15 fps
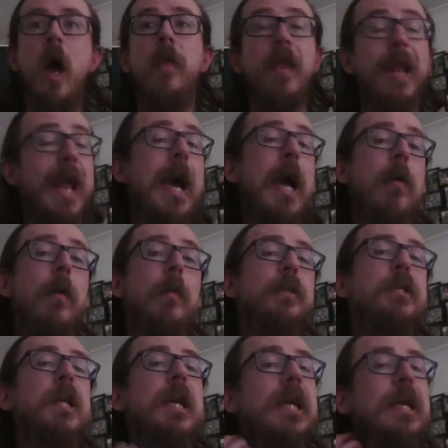The latter, and
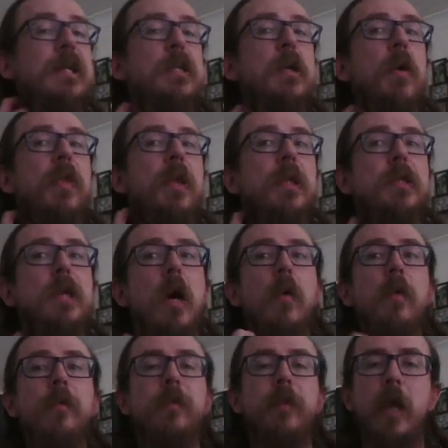particularly its gothic
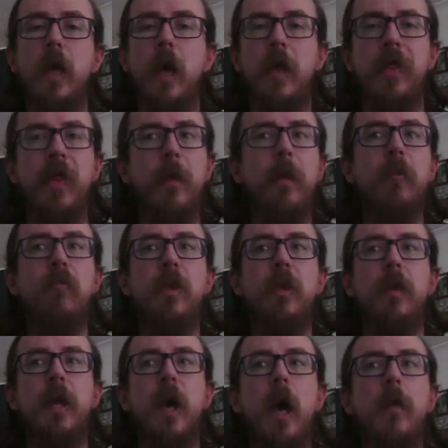tone, thumping
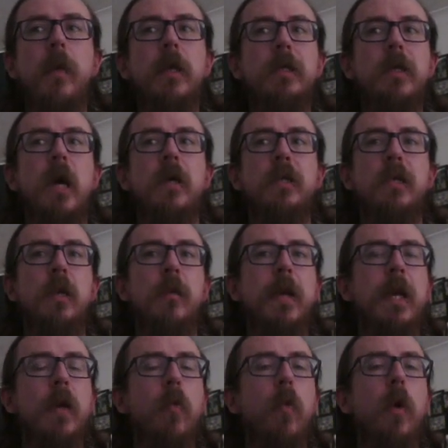rhythm and hyper guitar solo
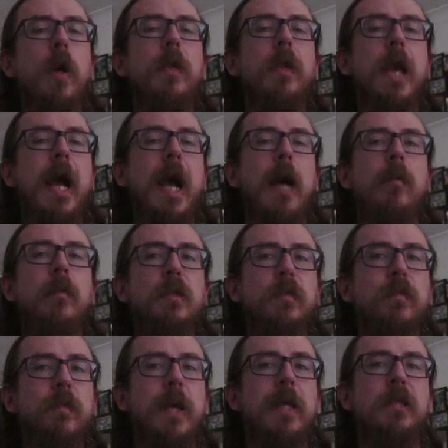make it one of the album's
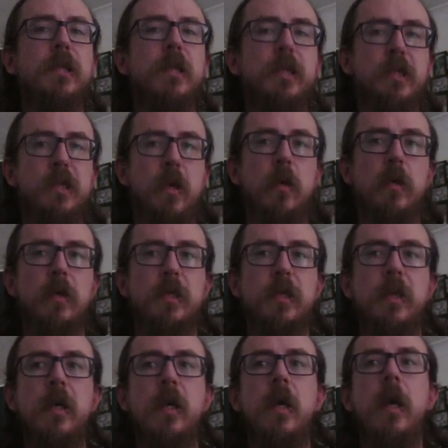best
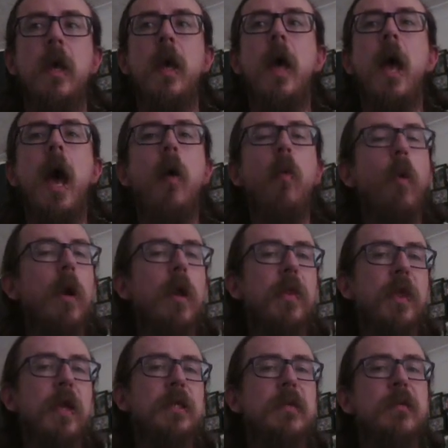songs. And one of
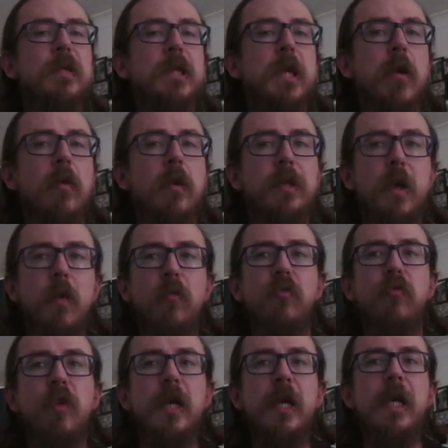the things Evil Scarecrow
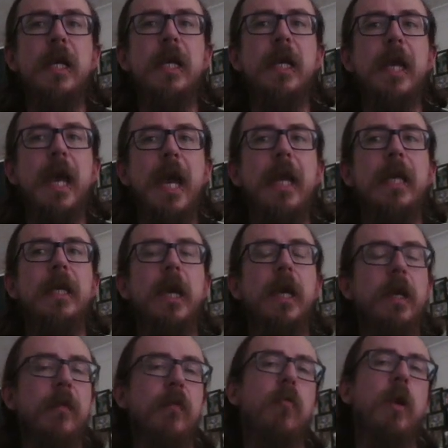don't really get
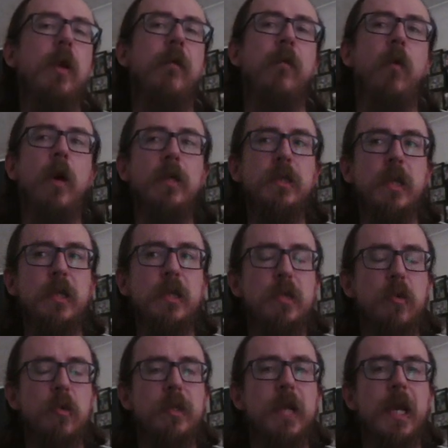enough credit for is their
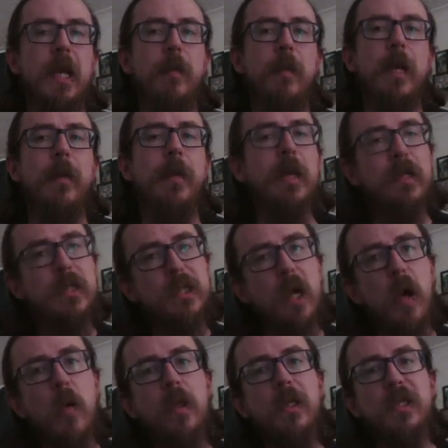storytelling ability. Because it's
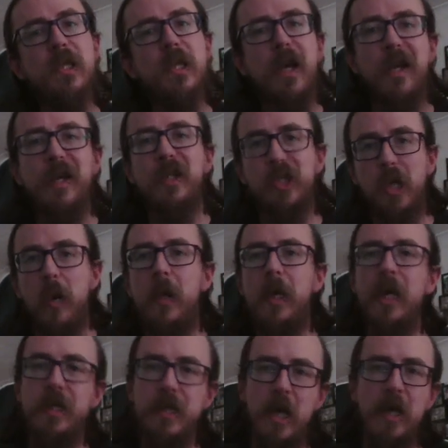always kind of
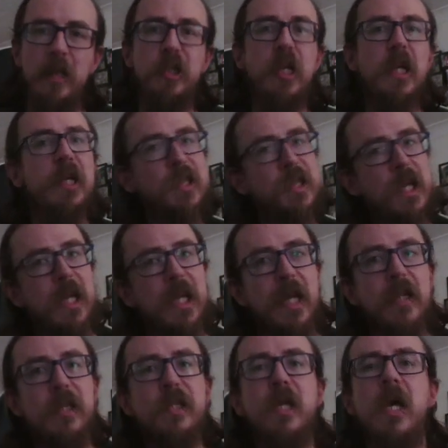jokey, tongue-in-cheek
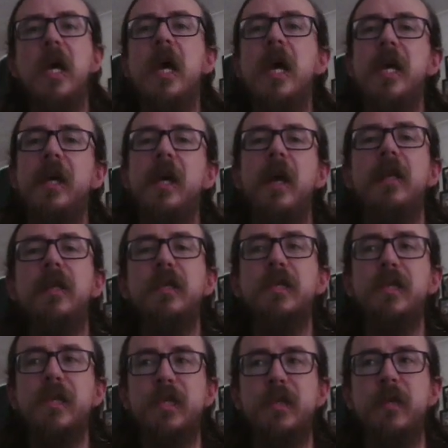silliness, you kind of
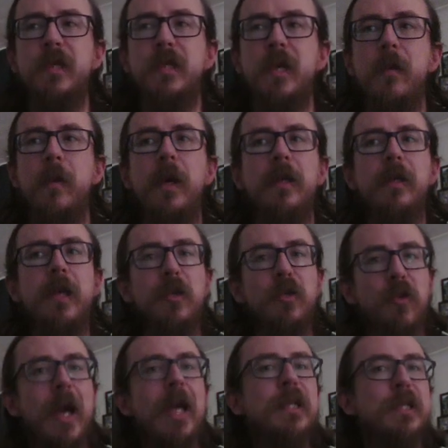just dismiss it. But their
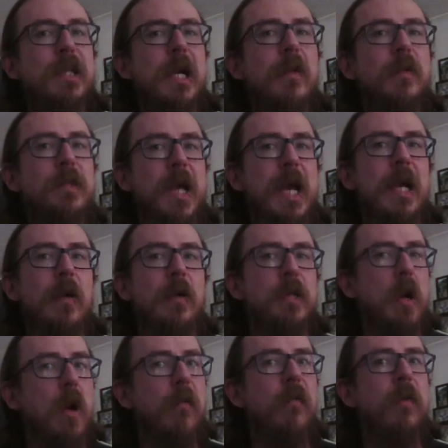tracks tell
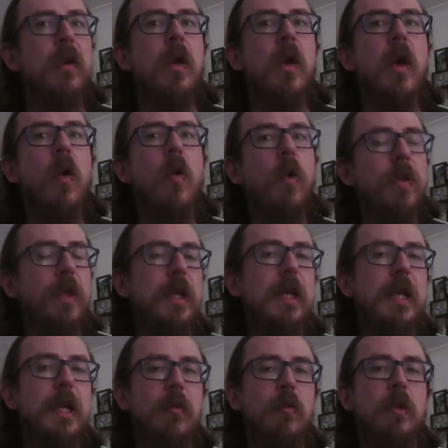tales, often within
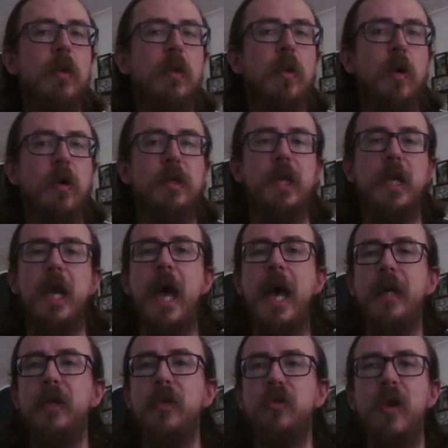the lyrical content.
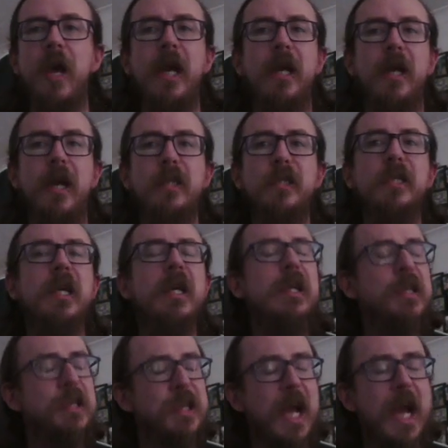And the track, Gus,
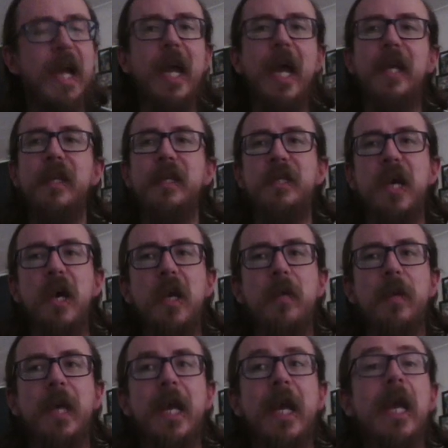Zag and the
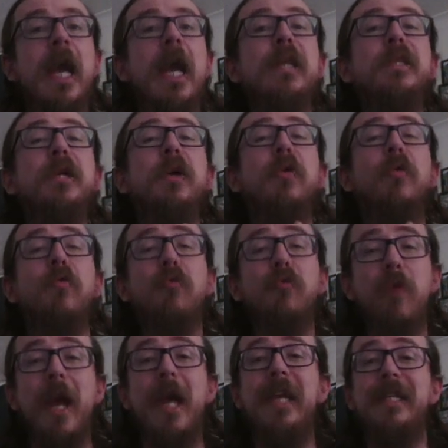Turnip King, is a
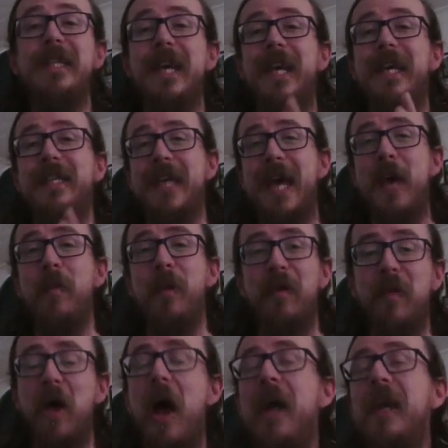great example of that.